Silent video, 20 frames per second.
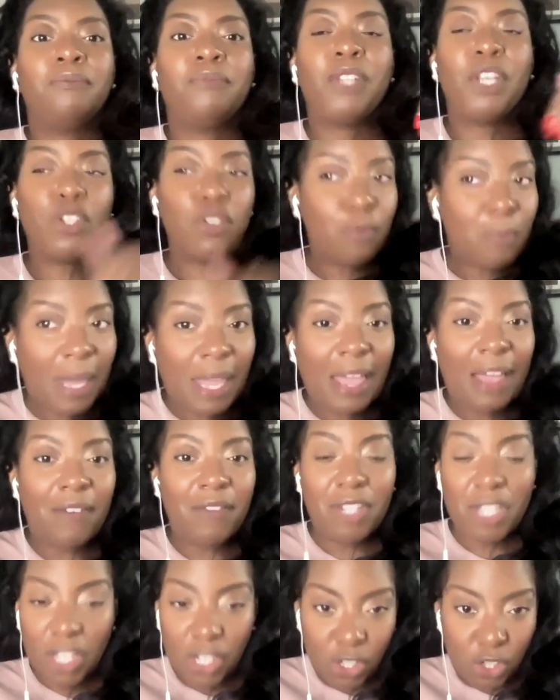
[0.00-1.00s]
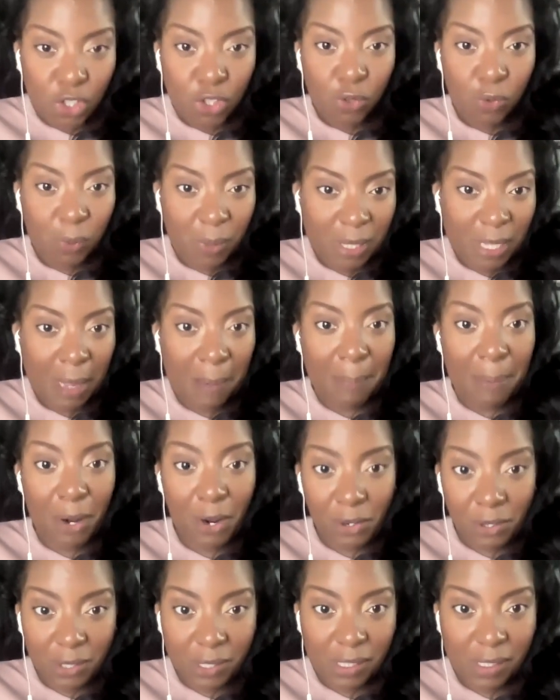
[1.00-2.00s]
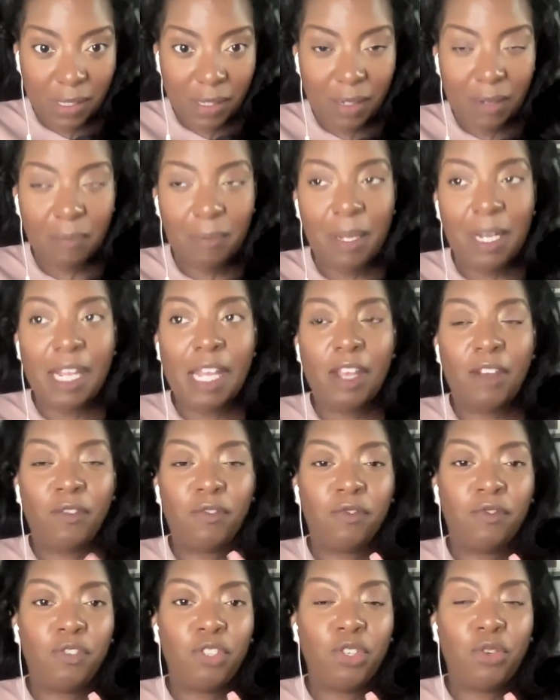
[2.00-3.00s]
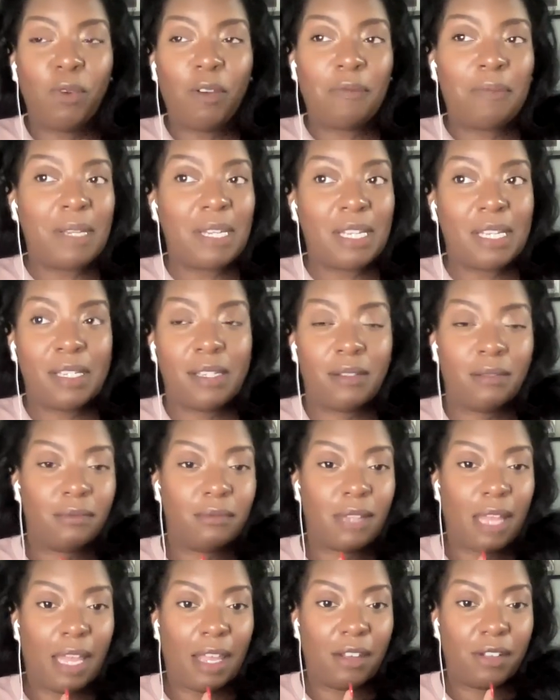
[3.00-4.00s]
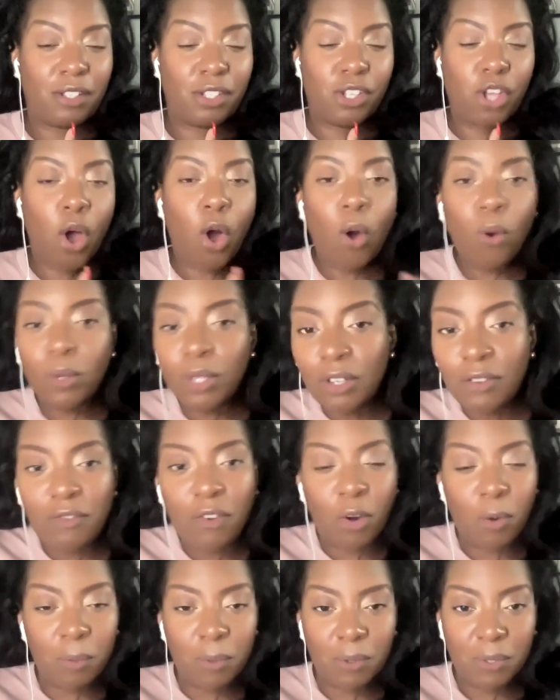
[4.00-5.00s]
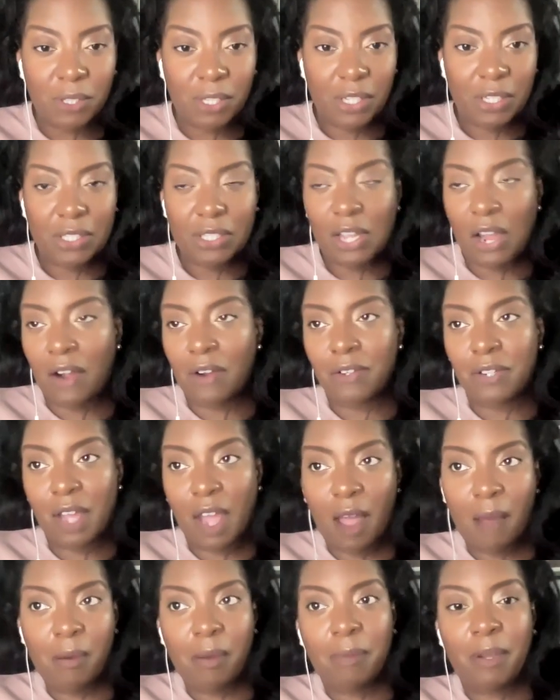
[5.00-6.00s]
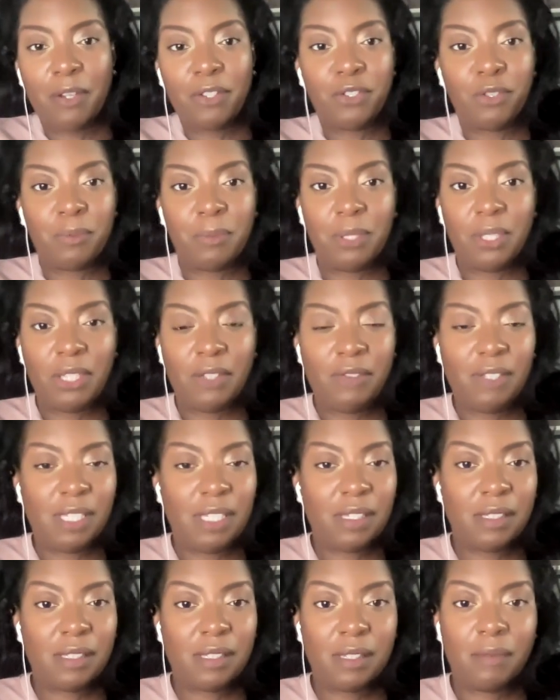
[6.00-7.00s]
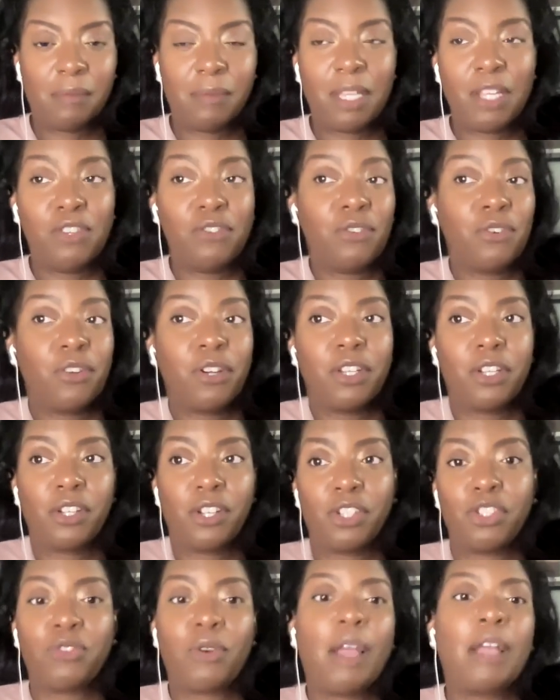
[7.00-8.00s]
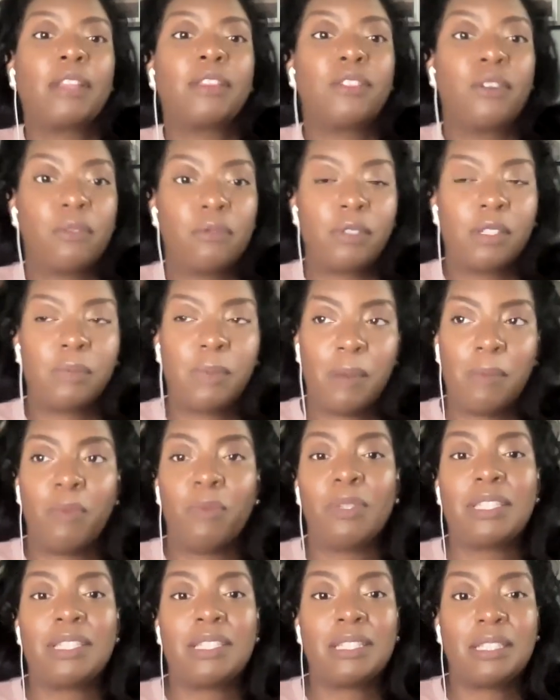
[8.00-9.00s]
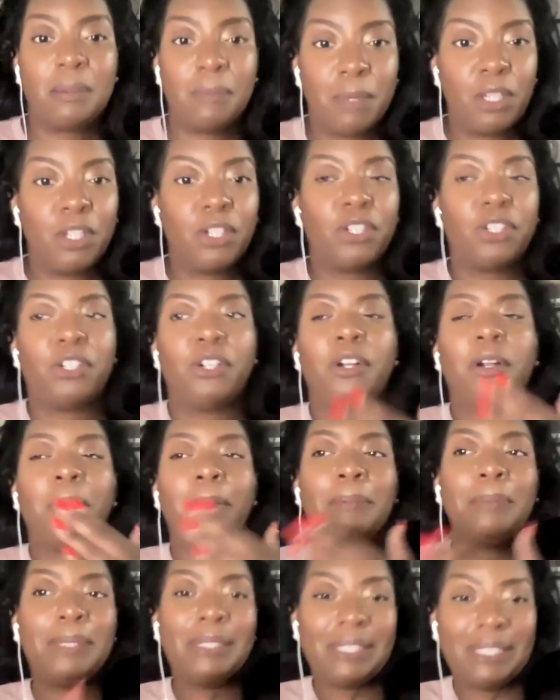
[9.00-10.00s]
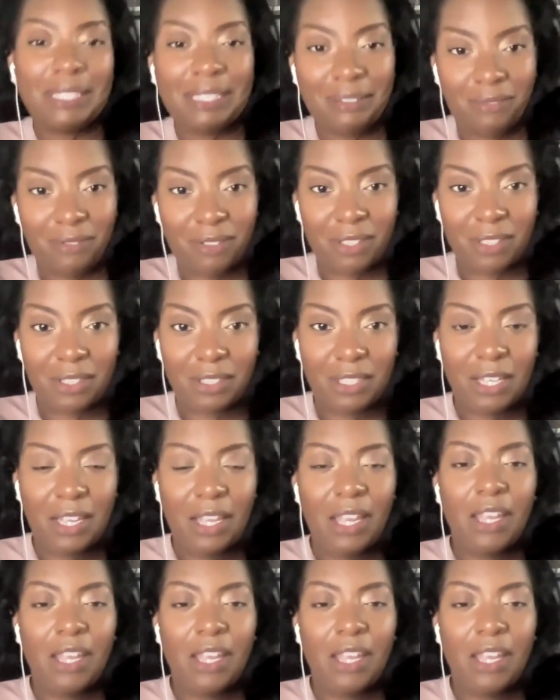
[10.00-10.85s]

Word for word: then you may have an issue with that person. But if you have been like totally verbal the entire time about your belief system, then you're going to attract those people with similar beliefs.